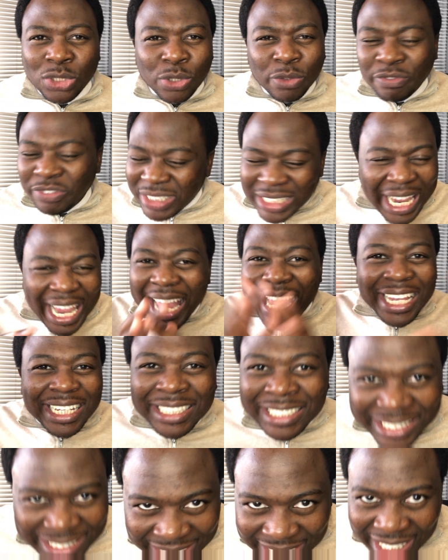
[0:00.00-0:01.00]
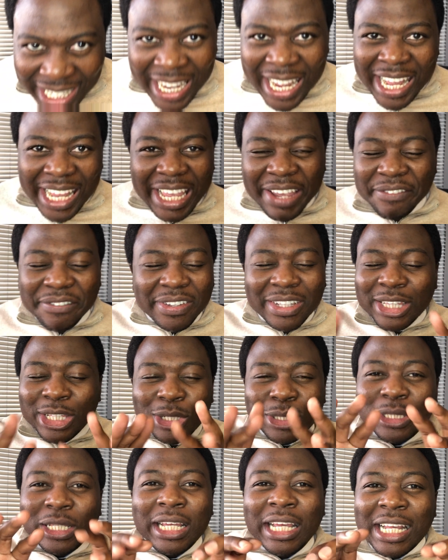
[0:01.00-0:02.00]
You've changed even
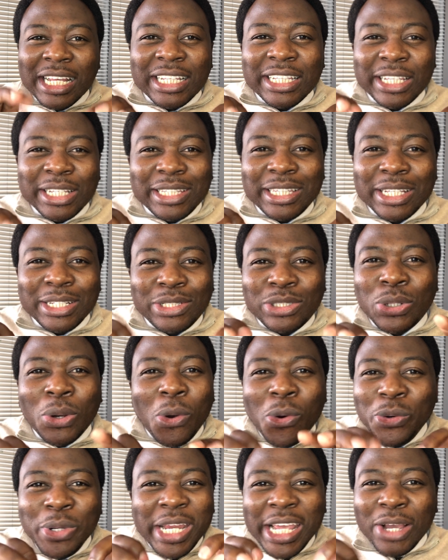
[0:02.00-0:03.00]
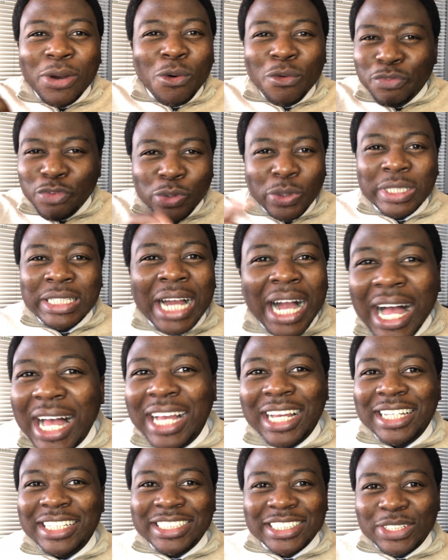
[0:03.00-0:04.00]
the toning of your
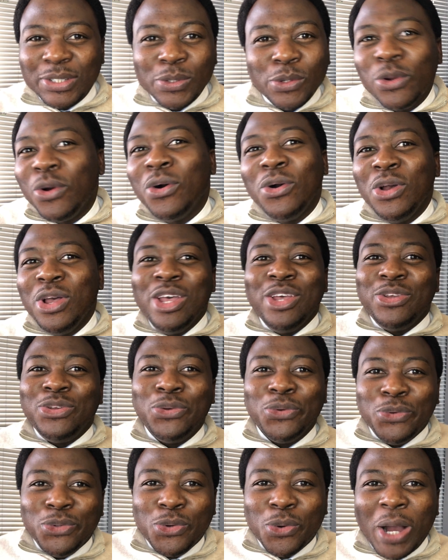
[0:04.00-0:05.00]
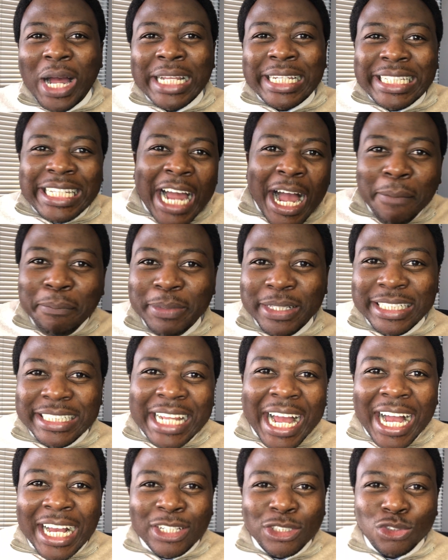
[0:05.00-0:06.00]
tongues. You know, you adapt
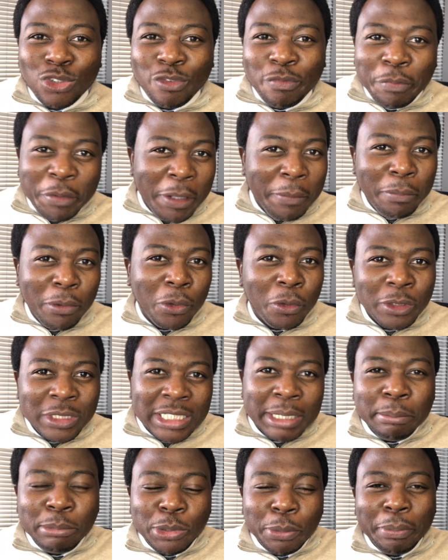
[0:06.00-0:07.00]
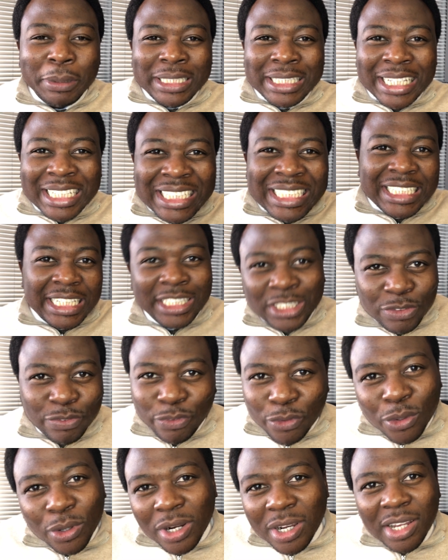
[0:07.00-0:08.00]
tongues of people who seem to be
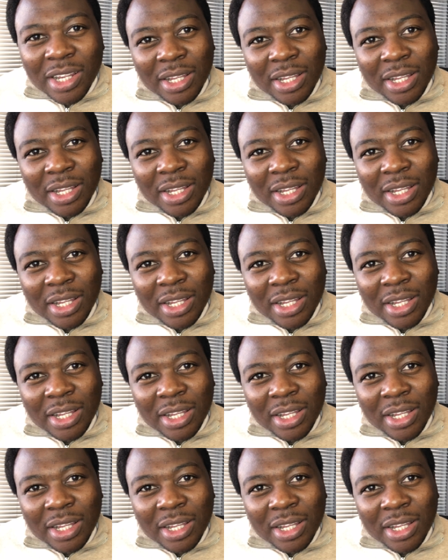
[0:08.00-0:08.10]
successful,